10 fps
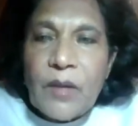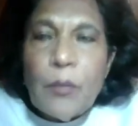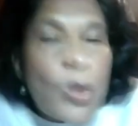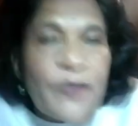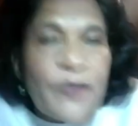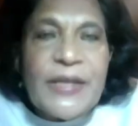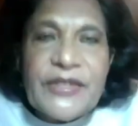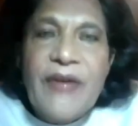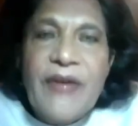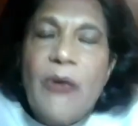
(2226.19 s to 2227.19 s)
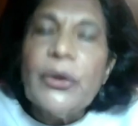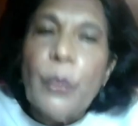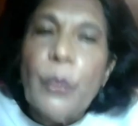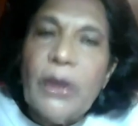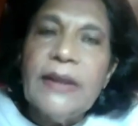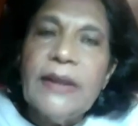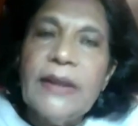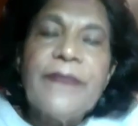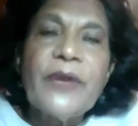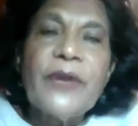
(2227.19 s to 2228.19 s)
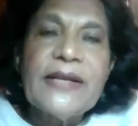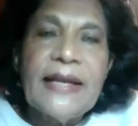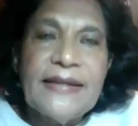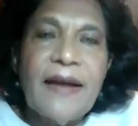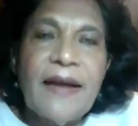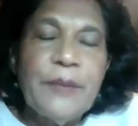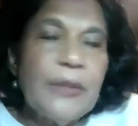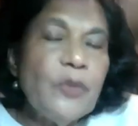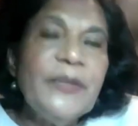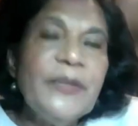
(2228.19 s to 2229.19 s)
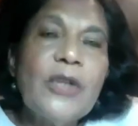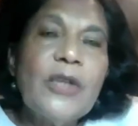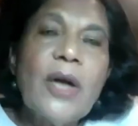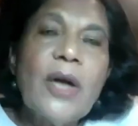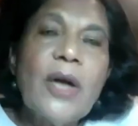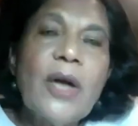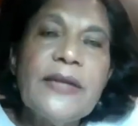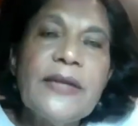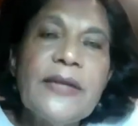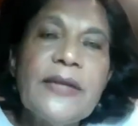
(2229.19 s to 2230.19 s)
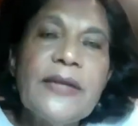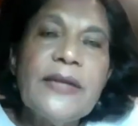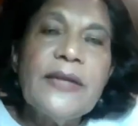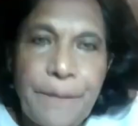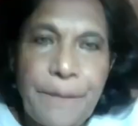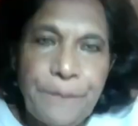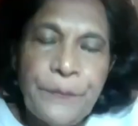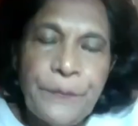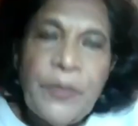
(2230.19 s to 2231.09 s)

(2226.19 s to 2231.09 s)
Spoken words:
movements around the world, like, for example, a movement called Transition,